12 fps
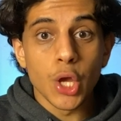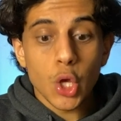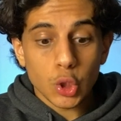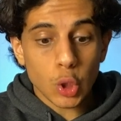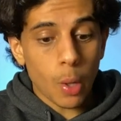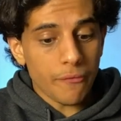
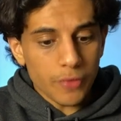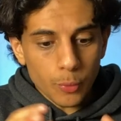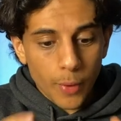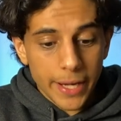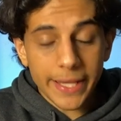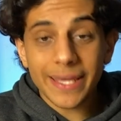So if you're
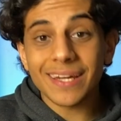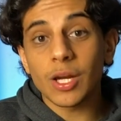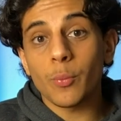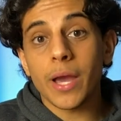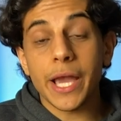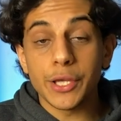writing it in a
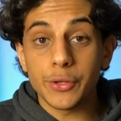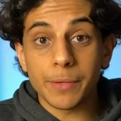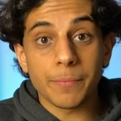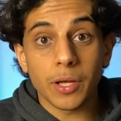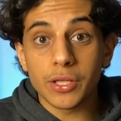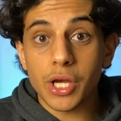way and you can
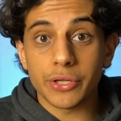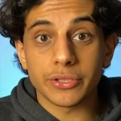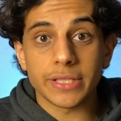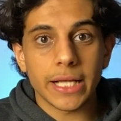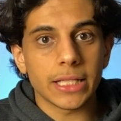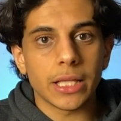barely
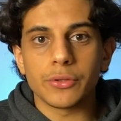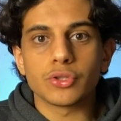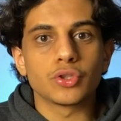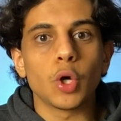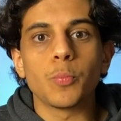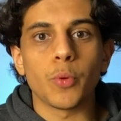understand it, then there's
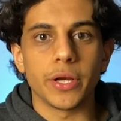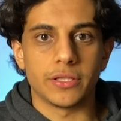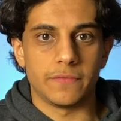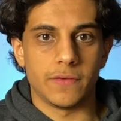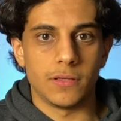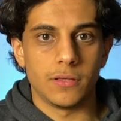no point
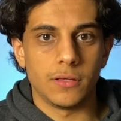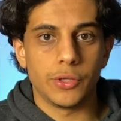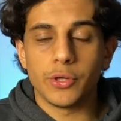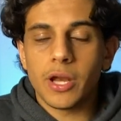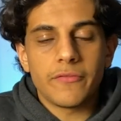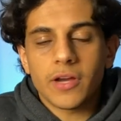of it you're
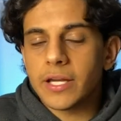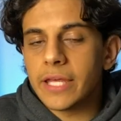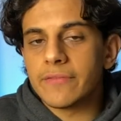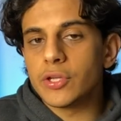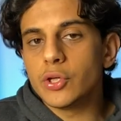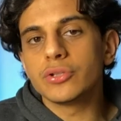never going to
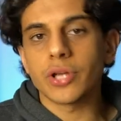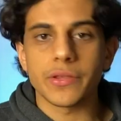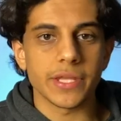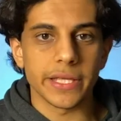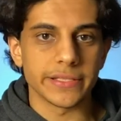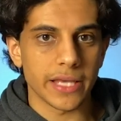even use it on
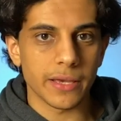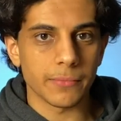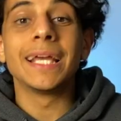the exam.